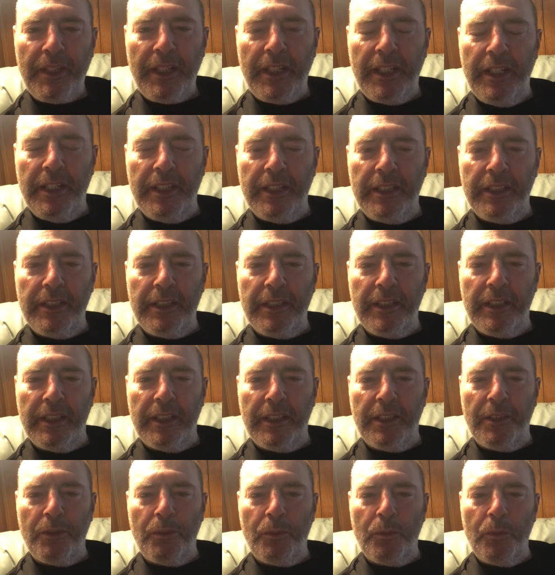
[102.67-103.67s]
And
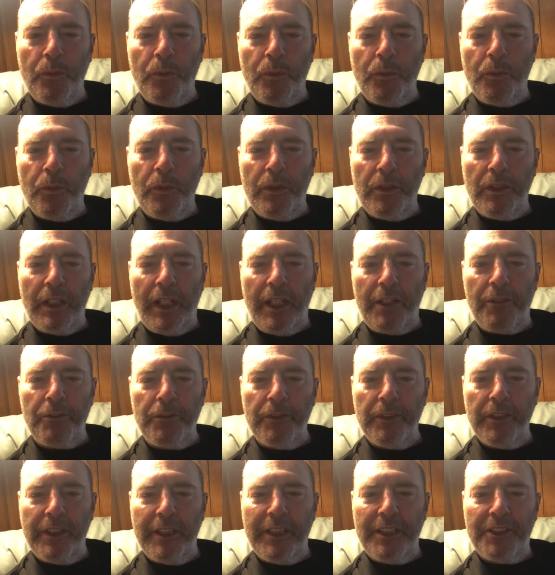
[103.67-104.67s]
I
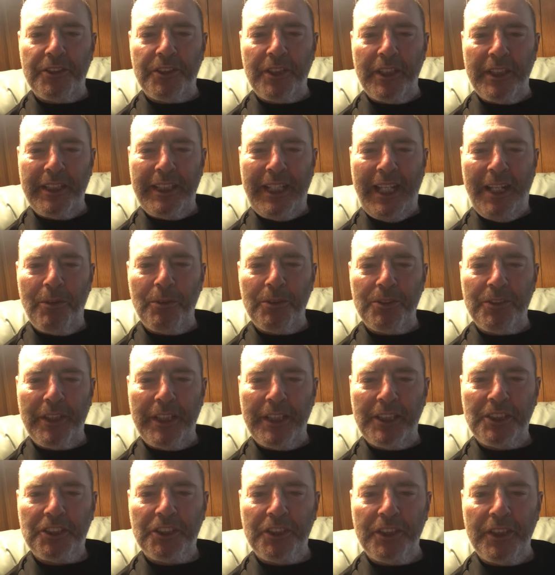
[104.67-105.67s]
realized that that was
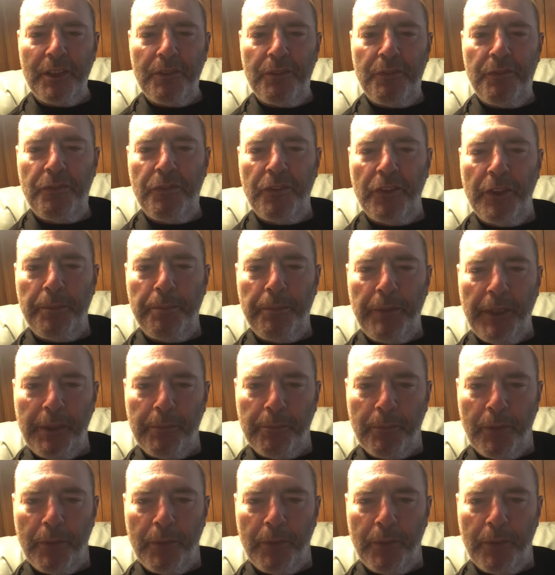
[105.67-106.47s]
actually a flipping